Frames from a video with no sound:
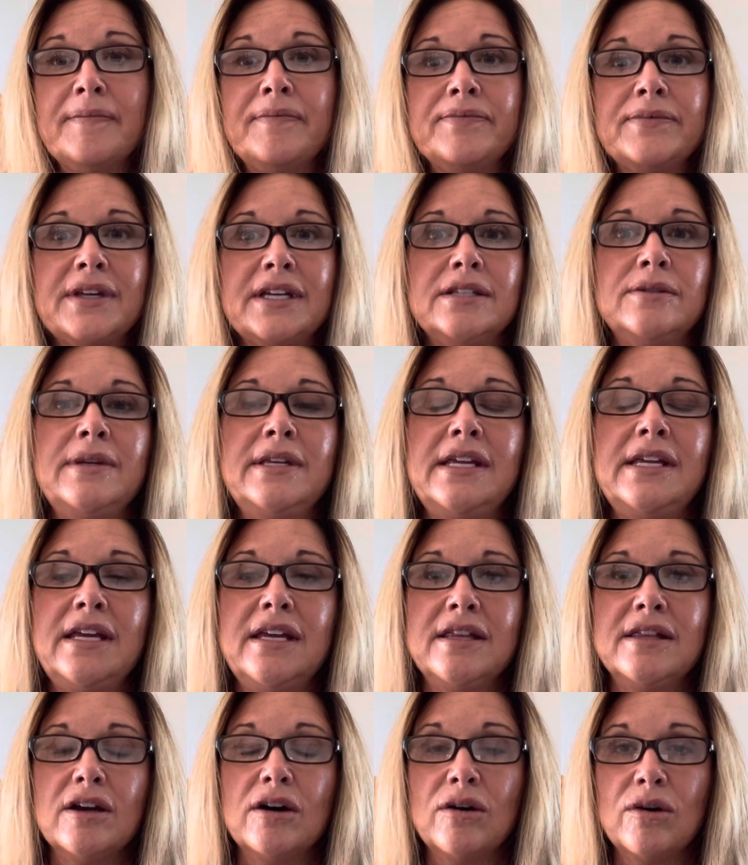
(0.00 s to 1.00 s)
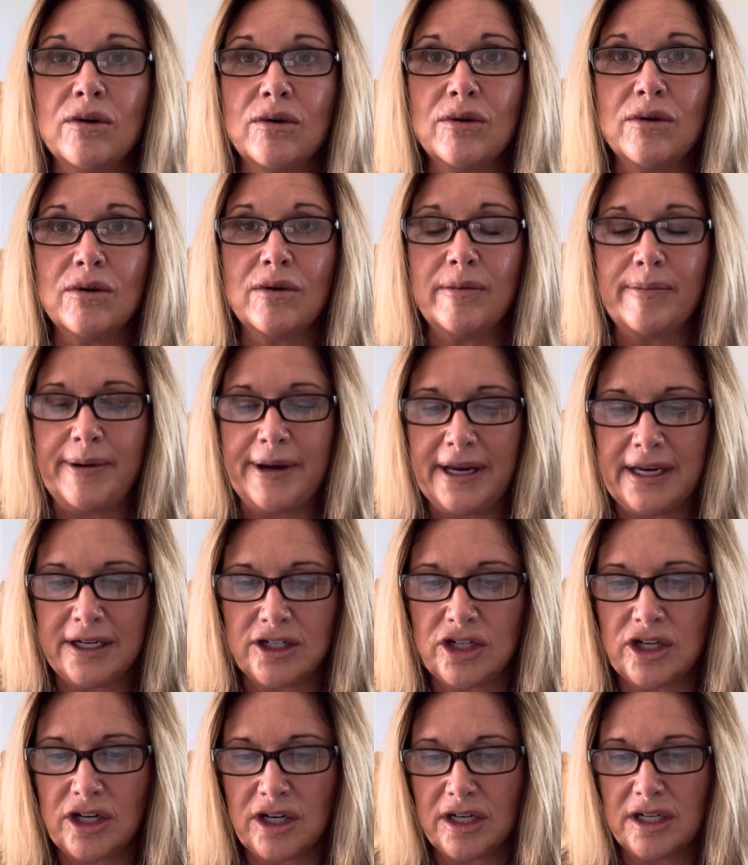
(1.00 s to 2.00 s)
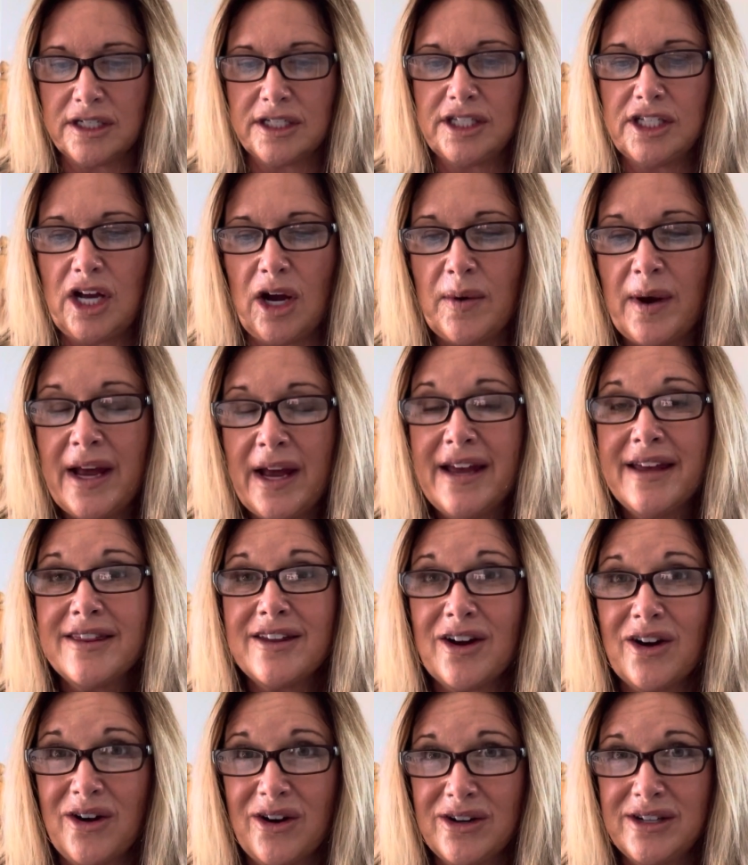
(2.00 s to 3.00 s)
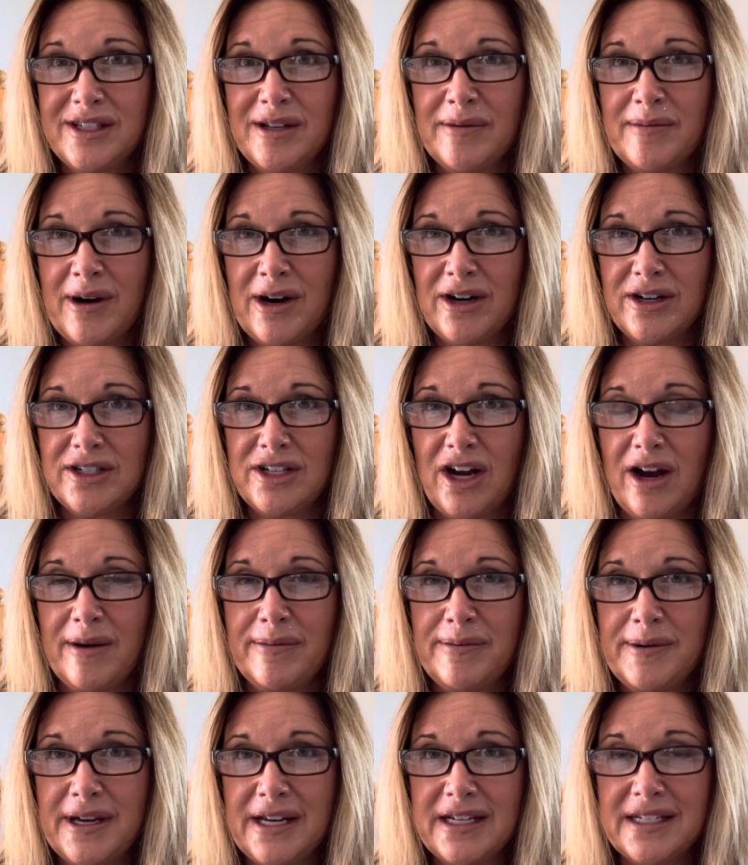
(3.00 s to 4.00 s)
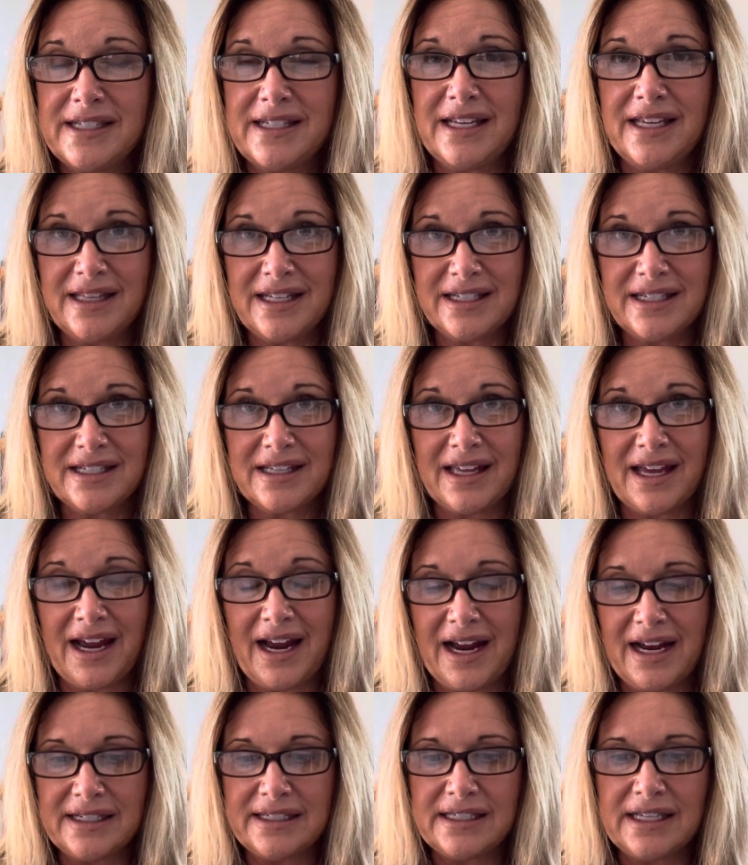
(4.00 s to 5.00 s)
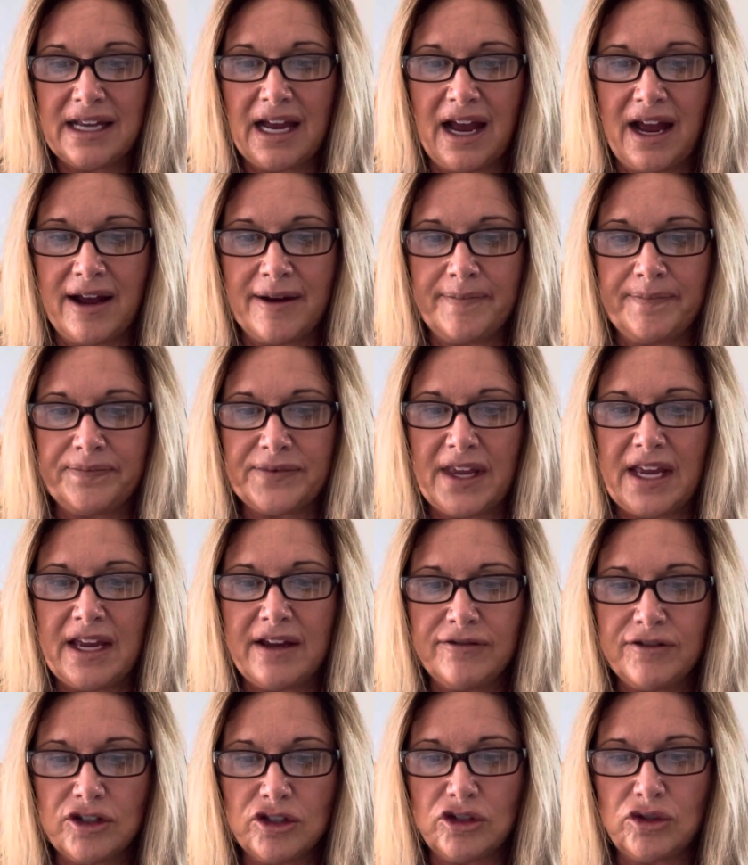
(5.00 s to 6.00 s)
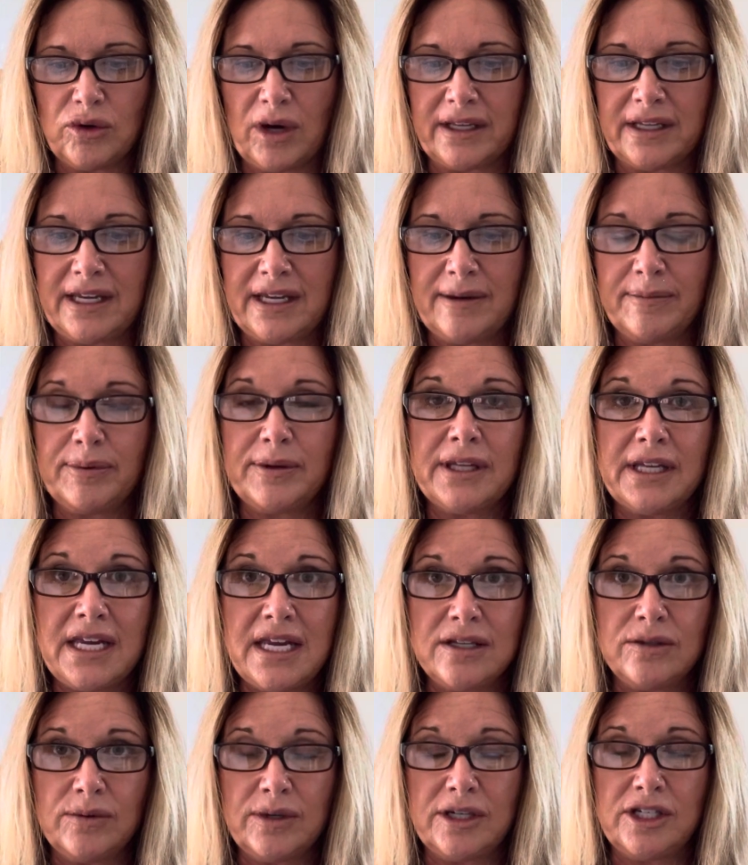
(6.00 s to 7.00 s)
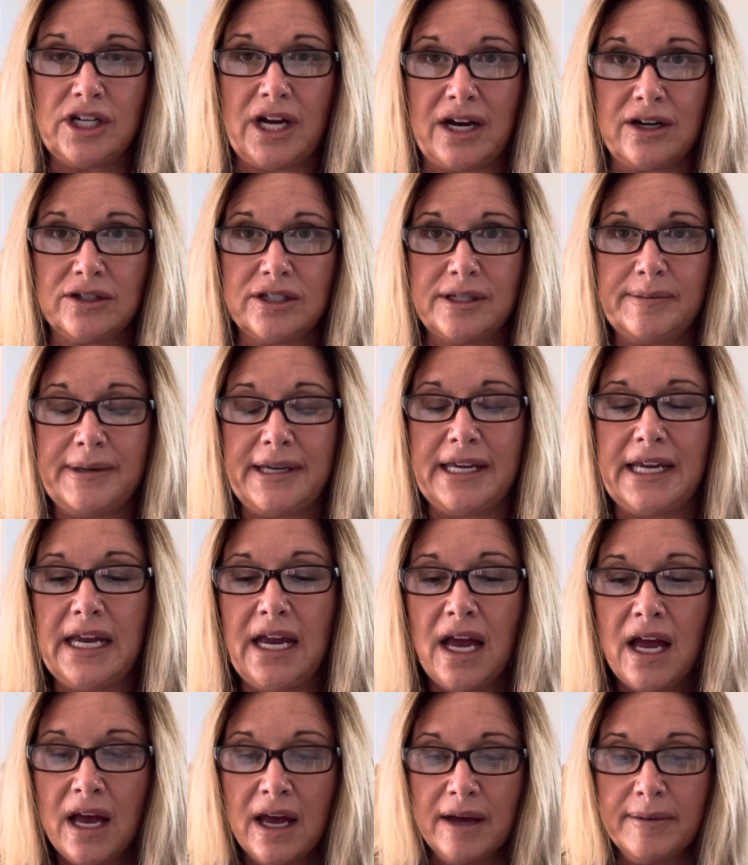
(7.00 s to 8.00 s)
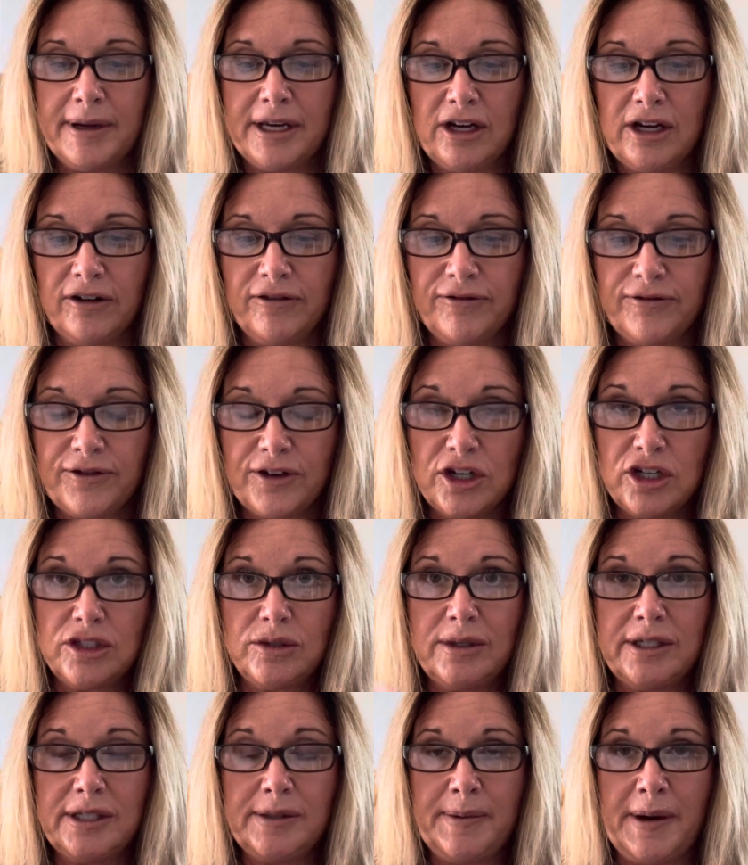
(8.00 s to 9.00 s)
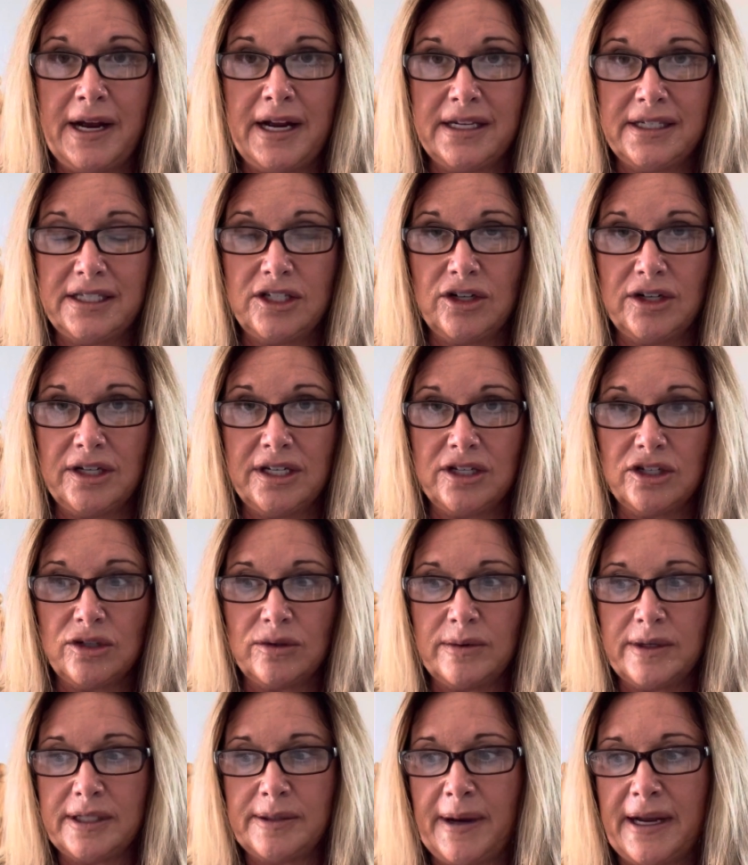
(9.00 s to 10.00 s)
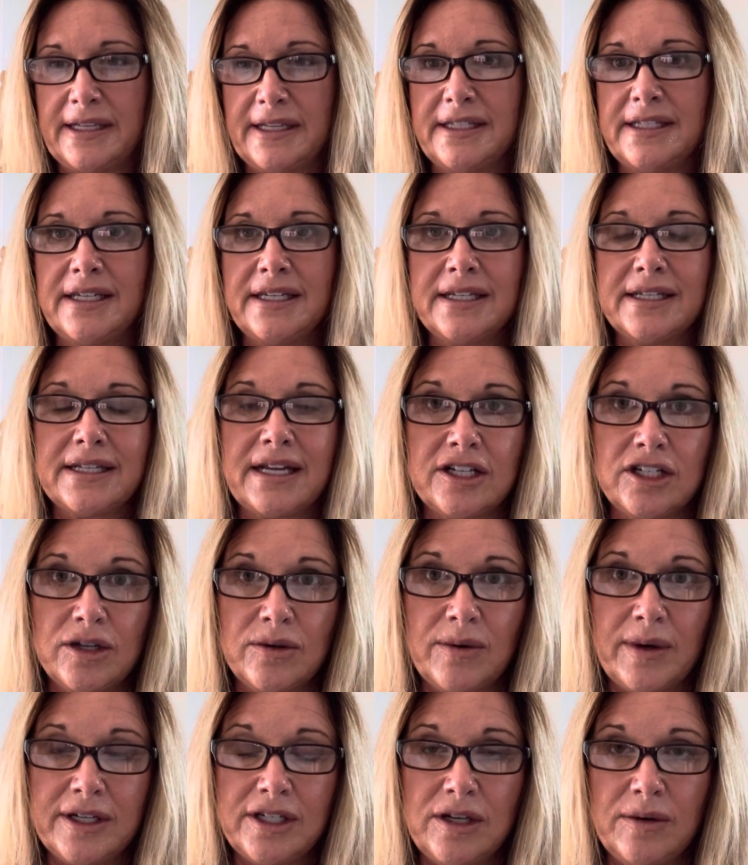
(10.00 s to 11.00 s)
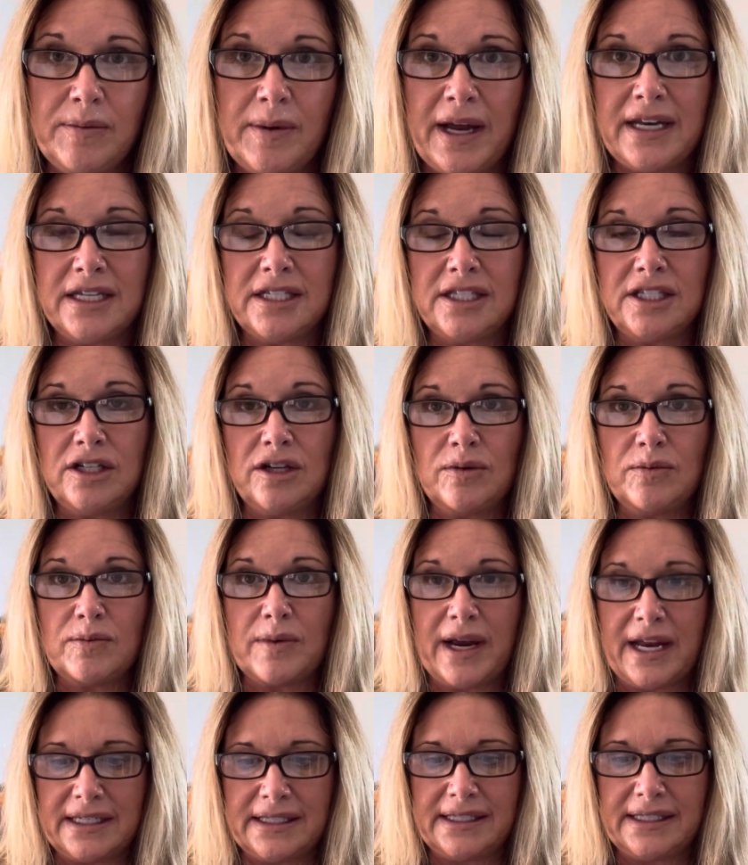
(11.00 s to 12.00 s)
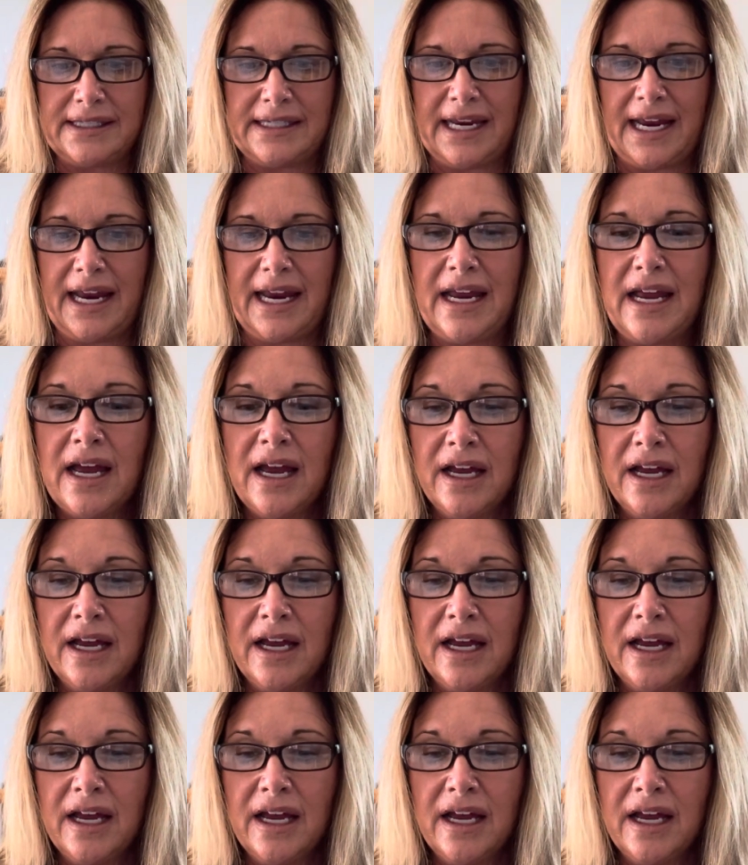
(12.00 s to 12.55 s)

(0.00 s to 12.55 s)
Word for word: because we need the whole picture. So there are some hard topics in this class. Um, if you're struggling, please reach out to me. But your first response, your initial response to discussion question one is due Wednesday.